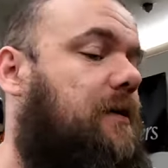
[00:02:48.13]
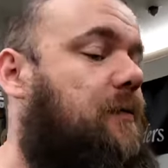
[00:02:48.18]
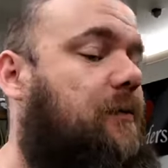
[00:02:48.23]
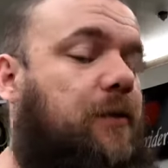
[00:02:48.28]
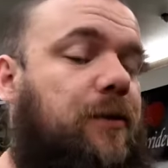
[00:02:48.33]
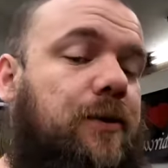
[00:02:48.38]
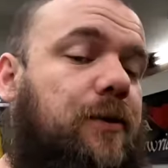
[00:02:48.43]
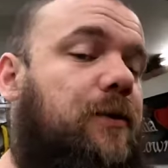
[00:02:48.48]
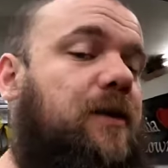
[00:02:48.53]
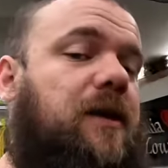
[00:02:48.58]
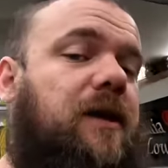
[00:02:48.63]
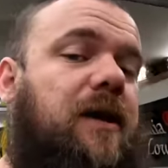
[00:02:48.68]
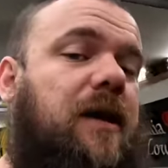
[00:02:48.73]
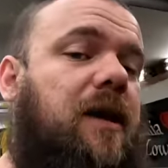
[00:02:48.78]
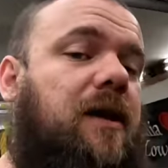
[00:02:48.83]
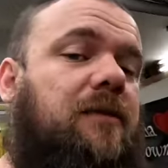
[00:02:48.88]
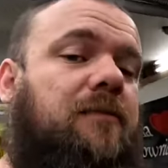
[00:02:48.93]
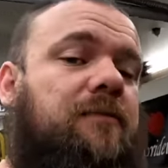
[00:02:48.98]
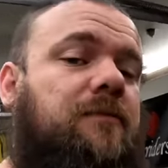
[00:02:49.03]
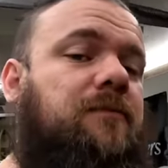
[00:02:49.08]
We're doing it
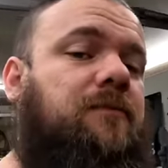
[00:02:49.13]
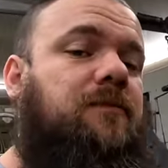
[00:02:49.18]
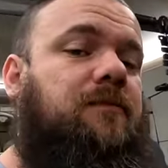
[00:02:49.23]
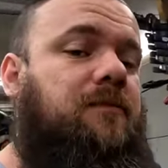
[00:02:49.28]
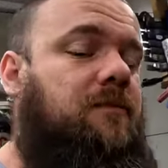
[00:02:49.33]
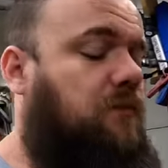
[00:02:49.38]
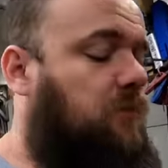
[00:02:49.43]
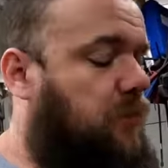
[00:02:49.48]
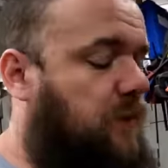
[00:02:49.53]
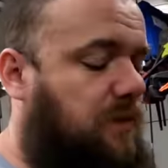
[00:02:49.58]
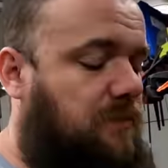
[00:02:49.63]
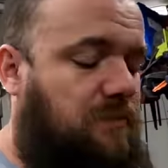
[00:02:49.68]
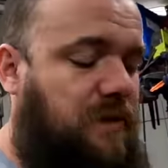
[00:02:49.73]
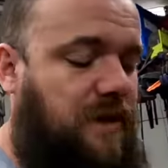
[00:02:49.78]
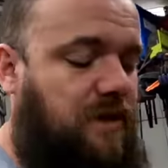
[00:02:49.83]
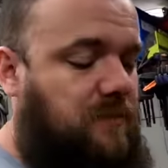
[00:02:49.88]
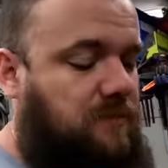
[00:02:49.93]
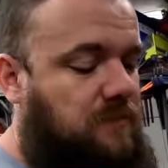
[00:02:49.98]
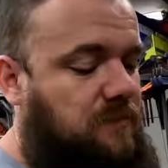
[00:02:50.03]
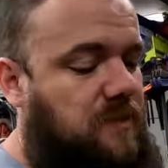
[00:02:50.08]
again we're getting
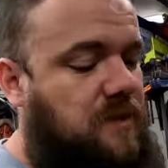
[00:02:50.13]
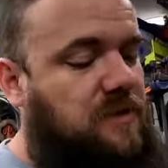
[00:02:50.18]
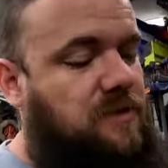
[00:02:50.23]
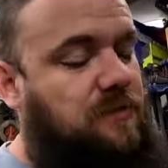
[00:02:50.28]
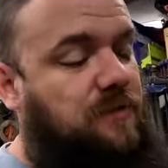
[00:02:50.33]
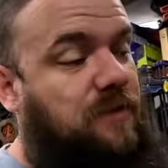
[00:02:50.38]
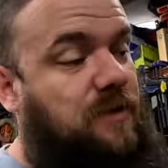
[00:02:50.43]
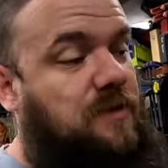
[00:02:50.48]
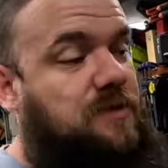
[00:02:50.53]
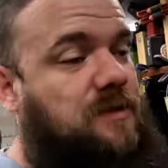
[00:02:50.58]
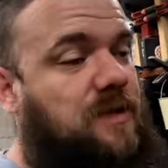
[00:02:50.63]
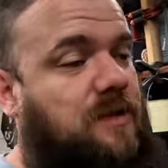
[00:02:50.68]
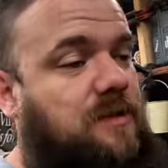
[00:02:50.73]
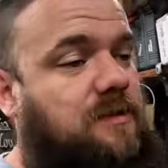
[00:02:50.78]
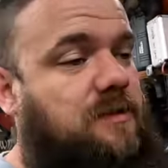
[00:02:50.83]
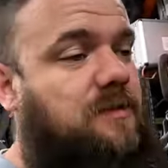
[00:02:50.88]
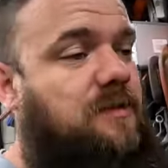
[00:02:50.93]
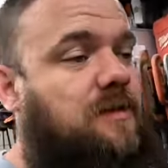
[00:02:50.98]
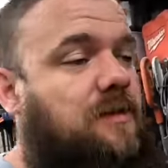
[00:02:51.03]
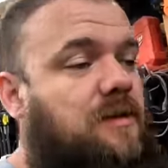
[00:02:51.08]
back on the Mazda
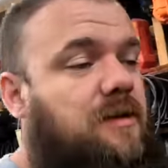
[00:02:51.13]
project.